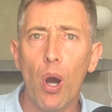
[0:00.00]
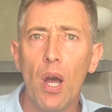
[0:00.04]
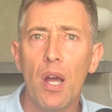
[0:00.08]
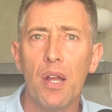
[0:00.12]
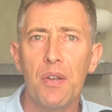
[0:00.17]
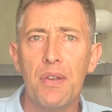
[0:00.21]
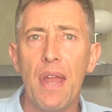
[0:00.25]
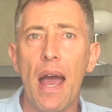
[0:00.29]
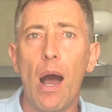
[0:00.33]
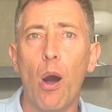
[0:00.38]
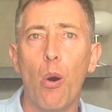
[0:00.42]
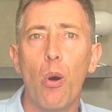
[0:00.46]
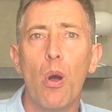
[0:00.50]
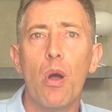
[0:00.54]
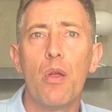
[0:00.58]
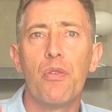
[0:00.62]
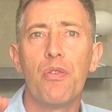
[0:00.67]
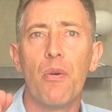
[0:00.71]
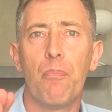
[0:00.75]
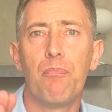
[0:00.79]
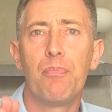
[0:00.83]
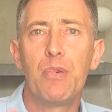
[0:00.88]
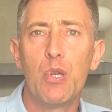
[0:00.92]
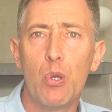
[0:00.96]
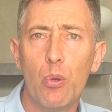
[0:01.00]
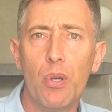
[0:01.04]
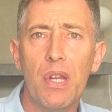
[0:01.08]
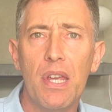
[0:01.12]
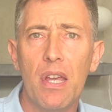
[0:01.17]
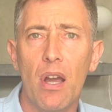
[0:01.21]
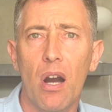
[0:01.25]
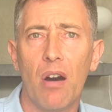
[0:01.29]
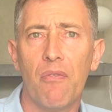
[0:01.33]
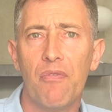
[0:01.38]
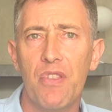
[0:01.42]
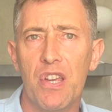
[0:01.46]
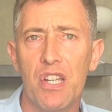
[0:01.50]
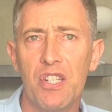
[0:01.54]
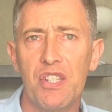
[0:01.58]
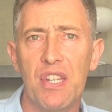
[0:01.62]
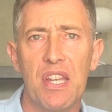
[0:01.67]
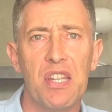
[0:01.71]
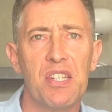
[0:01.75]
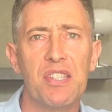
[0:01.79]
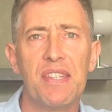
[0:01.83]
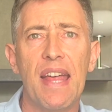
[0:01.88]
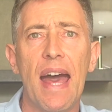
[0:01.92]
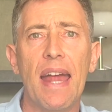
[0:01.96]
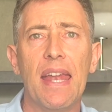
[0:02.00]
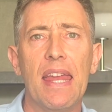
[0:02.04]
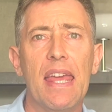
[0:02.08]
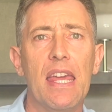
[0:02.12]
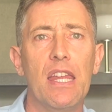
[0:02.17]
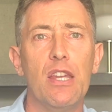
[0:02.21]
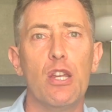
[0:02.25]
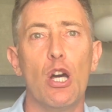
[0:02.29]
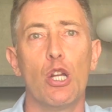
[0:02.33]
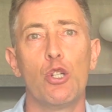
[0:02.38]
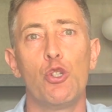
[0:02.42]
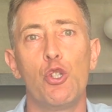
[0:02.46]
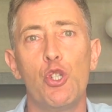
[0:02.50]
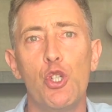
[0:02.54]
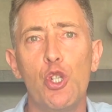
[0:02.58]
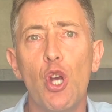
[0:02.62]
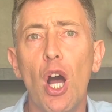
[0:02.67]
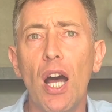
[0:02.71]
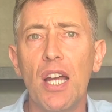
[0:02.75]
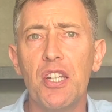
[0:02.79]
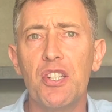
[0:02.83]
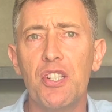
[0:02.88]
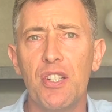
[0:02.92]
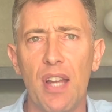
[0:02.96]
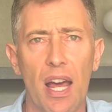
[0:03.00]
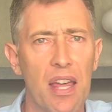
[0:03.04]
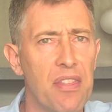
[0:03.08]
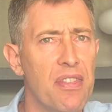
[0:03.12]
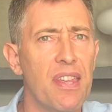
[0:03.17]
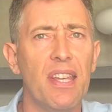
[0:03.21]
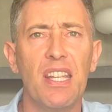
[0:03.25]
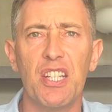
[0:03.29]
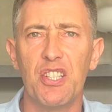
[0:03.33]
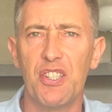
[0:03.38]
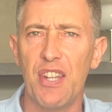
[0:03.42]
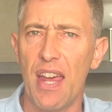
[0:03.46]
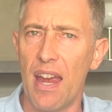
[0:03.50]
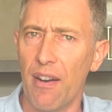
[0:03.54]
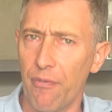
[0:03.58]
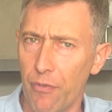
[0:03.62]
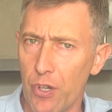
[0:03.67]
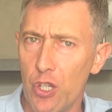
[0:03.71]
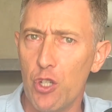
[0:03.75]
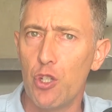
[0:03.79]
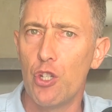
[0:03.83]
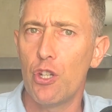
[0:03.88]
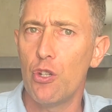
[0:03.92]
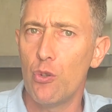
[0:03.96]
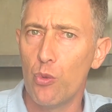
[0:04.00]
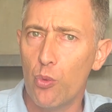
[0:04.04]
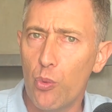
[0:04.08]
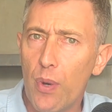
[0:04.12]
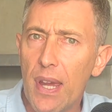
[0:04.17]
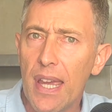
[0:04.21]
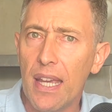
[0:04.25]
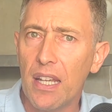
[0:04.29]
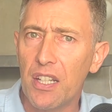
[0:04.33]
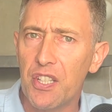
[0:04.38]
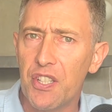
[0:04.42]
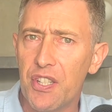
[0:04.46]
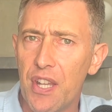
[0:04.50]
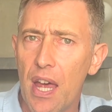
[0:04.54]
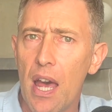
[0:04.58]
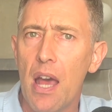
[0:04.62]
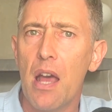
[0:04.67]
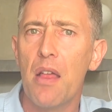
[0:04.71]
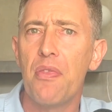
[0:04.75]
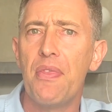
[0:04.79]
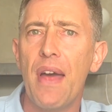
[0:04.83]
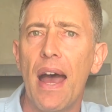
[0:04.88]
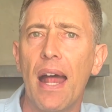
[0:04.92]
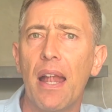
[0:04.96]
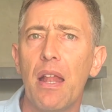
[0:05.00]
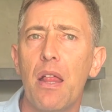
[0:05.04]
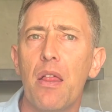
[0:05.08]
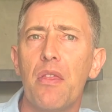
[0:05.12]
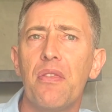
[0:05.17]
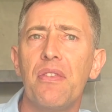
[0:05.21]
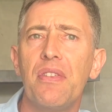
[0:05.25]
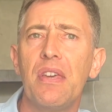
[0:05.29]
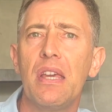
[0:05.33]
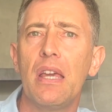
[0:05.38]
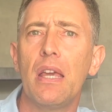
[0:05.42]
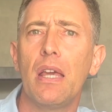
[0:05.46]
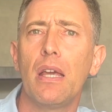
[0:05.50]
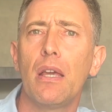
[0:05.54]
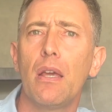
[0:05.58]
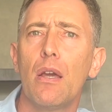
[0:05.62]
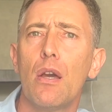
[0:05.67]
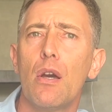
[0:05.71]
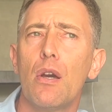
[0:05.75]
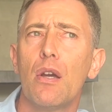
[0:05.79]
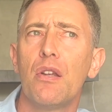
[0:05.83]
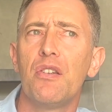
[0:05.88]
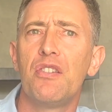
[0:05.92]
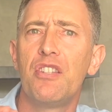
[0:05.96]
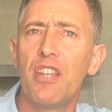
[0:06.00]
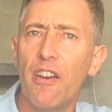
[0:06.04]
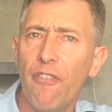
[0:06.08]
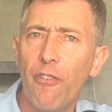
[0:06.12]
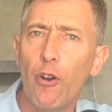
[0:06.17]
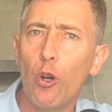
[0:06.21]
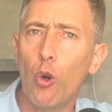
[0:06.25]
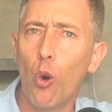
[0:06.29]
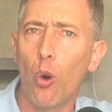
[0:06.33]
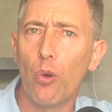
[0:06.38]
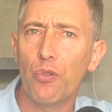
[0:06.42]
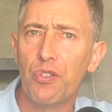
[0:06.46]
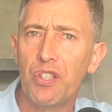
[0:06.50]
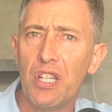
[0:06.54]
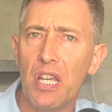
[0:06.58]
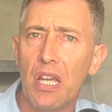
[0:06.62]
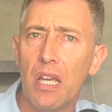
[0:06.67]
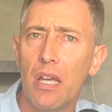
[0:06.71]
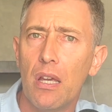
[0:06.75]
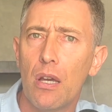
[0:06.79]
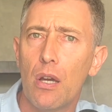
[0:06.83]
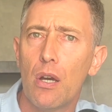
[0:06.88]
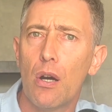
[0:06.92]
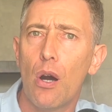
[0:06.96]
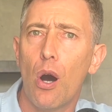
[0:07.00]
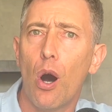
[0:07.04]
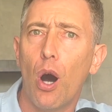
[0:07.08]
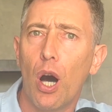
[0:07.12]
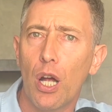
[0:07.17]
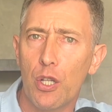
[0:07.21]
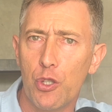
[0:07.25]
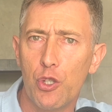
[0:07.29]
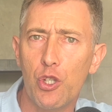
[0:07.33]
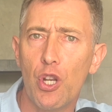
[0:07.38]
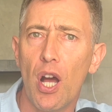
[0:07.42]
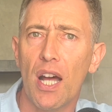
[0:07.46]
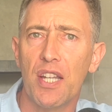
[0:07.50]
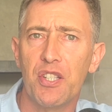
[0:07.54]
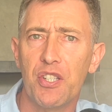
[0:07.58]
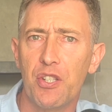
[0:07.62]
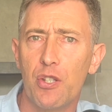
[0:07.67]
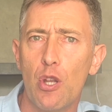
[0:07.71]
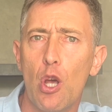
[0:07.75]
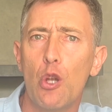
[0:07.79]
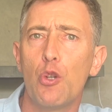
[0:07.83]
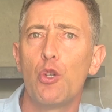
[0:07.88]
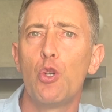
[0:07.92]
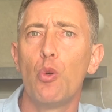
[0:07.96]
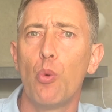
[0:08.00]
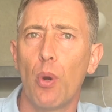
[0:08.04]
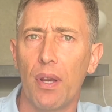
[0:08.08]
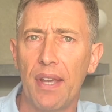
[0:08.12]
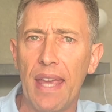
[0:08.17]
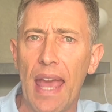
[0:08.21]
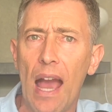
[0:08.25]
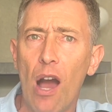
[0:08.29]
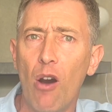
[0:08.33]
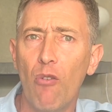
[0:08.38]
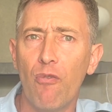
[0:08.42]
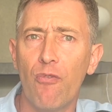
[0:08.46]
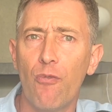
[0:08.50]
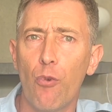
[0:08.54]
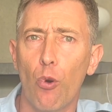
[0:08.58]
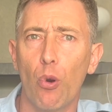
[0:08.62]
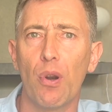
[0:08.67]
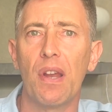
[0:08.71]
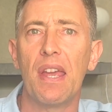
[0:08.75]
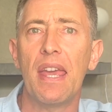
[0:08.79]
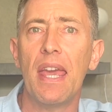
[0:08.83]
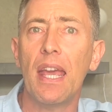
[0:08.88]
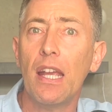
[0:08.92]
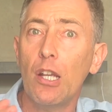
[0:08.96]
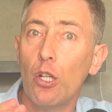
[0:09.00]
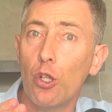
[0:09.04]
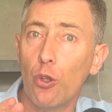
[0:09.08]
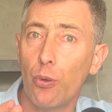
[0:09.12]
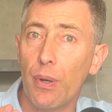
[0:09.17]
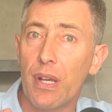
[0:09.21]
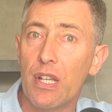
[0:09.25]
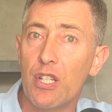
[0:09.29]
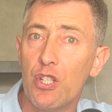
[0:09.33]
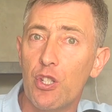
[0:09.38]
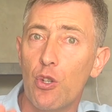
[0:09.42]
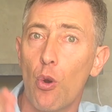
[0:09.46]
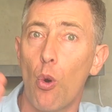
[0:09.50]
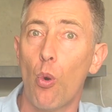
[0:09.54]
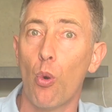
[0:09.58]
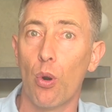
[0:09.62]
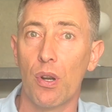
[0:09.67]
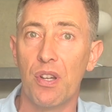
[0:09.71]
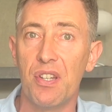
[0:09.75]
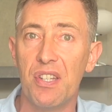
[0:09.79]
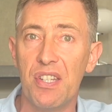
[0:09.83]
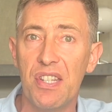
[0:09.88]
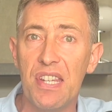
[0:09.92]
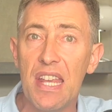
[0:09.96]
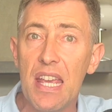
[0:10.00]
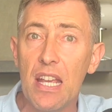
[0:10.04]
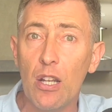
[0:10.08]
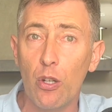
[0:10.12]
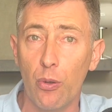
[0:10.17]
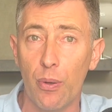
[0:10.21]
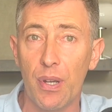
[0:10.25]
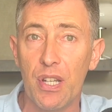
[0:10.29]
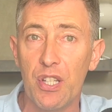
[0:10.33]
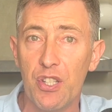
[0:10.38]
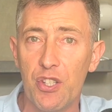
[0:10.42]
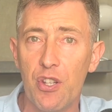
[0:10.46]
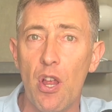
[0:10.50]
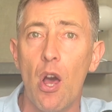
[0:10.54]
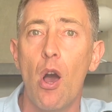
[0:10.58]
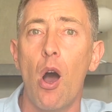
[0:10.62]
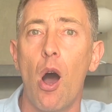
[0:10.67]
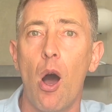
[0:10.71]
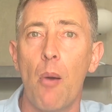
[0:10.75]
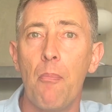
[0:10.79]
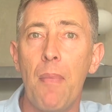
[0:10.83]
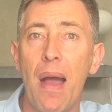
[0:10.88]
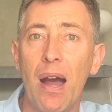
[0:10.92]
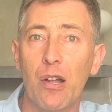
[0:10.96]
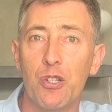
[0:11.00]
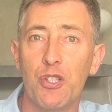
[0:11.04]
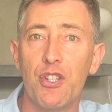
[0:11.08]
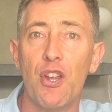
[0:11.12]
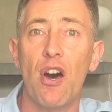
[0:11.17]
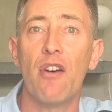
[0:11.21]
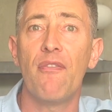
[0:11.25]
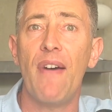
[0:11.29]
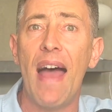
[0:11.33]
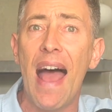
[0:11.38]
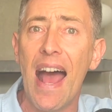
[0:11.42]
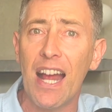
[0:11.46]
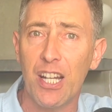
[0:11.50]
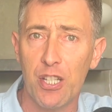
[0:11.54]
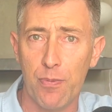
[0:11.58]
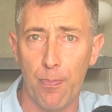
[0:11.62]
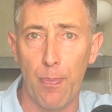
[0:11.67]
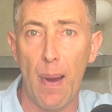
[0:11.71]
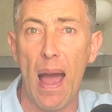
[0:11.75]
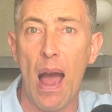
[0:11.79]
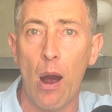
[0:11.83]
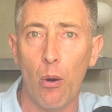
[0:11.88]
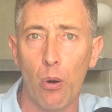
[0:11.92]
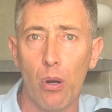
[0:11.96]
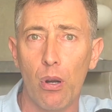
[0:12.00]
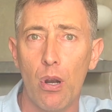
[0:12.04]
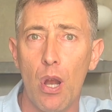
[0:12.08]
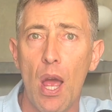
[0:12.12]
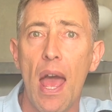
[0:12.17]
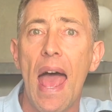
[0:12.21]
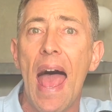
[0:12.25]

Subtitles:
Now, the beauty of this is that it adjusts, I think it's every 2 weeks that the difficulty adjusts to account for increased or decreased amounts of hash power.